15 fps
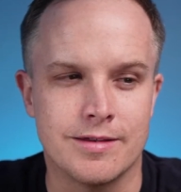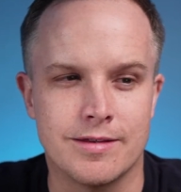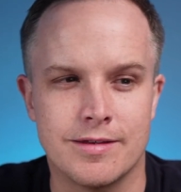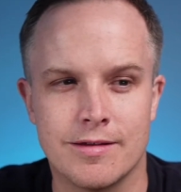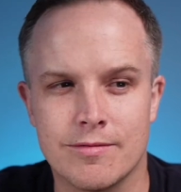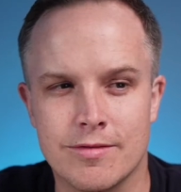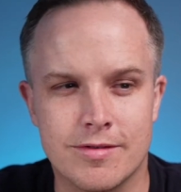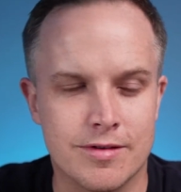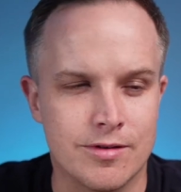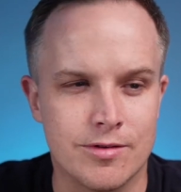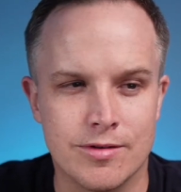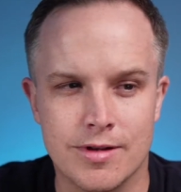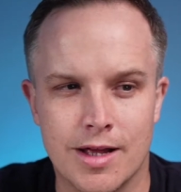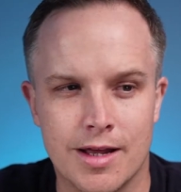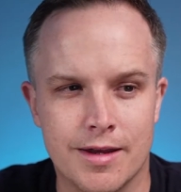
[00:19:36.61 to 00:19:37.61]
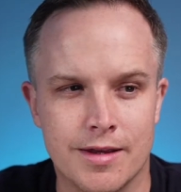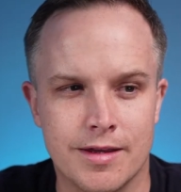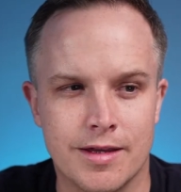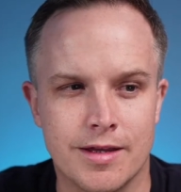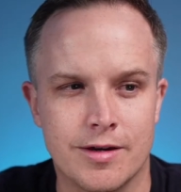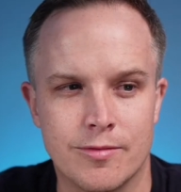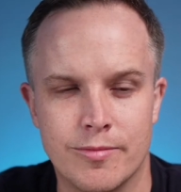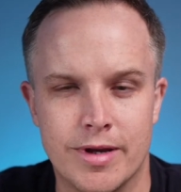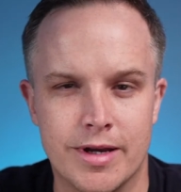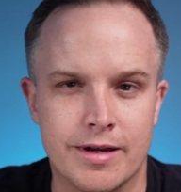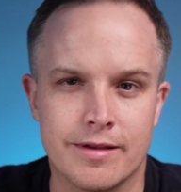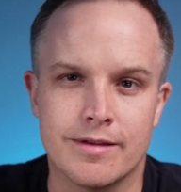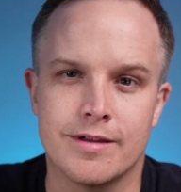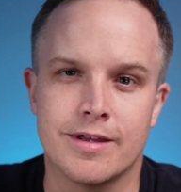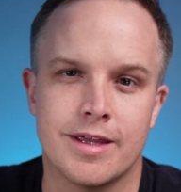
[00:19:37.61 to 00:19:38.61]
There wasn't a whole lot of intermingling,